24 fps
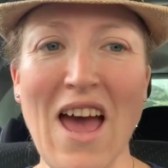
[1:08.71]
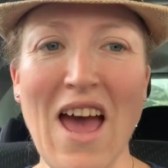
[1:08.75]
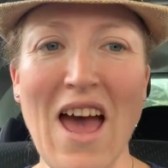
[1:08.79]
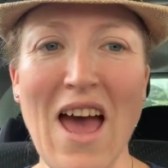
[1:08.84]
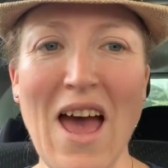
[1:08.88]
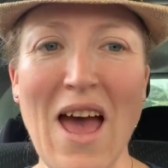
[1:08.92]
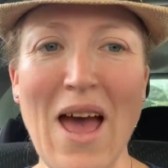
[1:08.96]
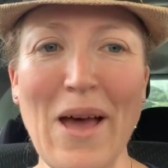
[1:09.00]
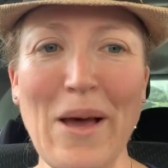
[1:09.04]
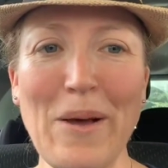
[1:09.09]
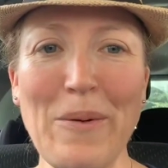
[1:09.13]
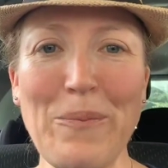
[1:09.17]

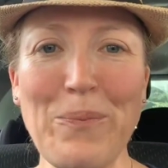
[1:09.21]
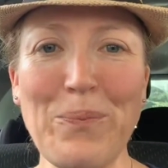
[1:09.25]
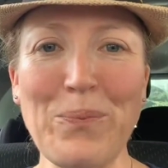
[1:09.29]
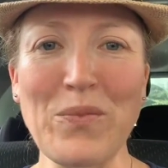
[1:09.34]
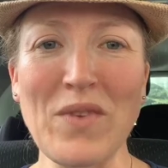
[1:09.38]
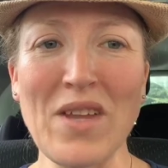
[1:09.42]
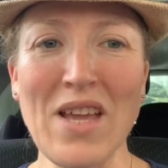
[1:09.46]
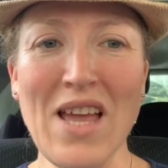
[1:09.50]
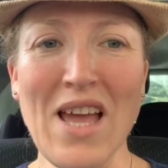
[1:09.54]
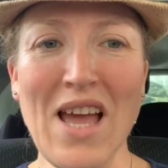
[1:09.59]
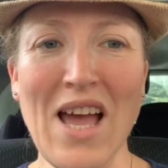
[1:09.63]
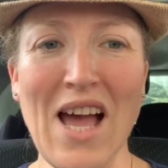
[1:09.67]

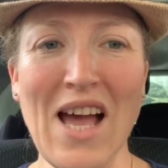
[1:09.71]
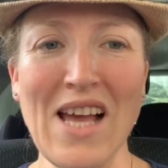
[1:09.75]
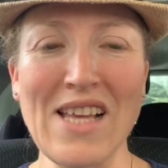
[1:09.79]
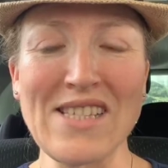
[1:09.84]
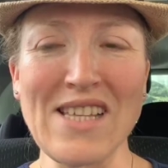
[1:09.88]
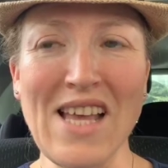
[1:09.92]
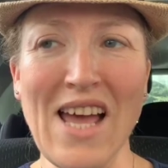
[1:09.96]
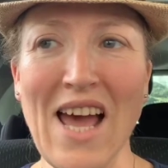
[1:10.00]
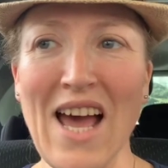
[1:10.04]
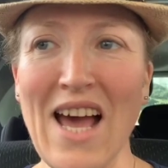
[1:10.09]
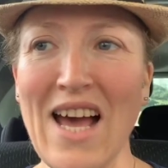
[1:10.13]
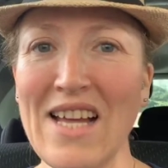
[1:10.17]
as
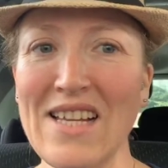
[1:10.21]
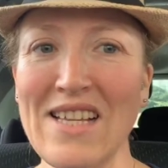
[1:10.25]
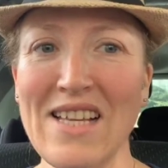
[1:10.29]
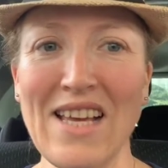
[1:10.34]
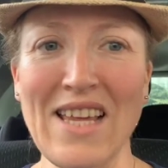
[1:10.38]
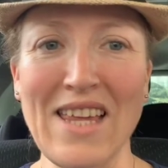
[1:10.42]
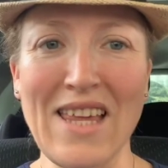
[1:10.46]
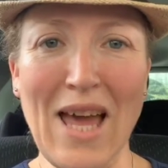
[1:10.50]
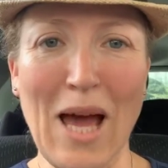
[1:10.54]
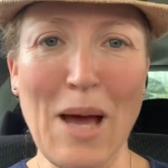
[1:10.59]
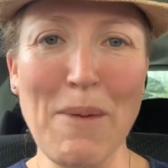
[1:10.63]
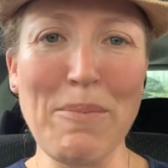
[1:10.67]
I had a
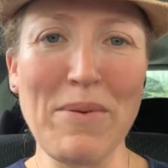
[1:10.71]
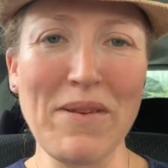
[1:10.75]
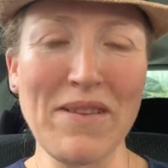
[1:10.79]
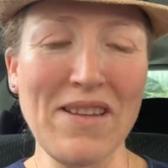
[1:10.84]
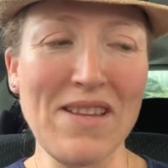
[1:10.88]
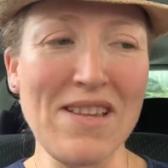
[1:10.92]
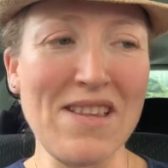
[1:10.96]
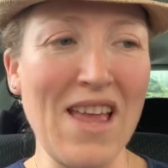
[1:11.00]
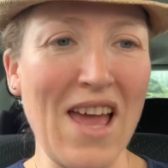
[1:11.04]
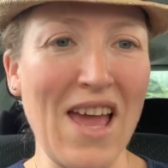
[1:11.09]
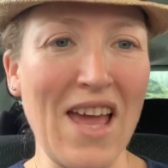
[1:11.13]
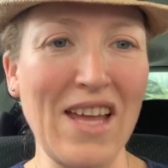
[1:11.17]
gap in
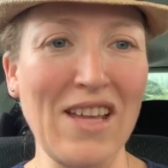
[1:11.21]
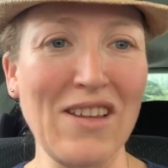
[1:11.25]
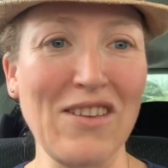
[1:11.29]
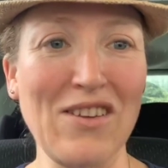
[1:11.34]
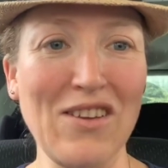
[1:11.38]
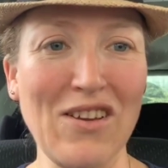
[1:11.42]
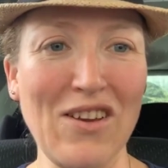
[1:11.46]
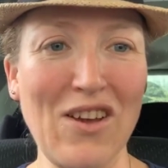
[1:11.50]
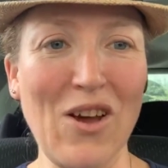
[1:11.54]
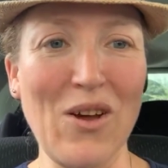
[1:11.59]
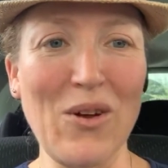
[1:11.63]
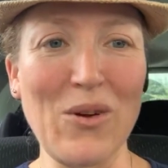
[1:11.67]
the day,
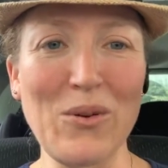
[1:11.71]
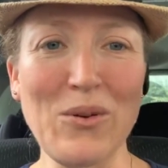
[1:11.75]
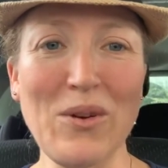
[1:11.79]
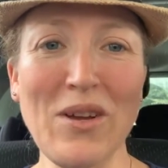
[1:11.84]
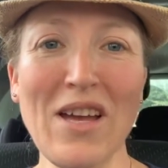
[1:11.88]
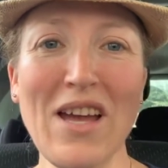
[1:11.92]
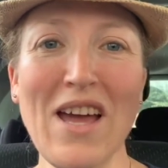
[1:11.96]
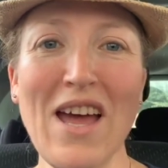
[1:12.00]
to go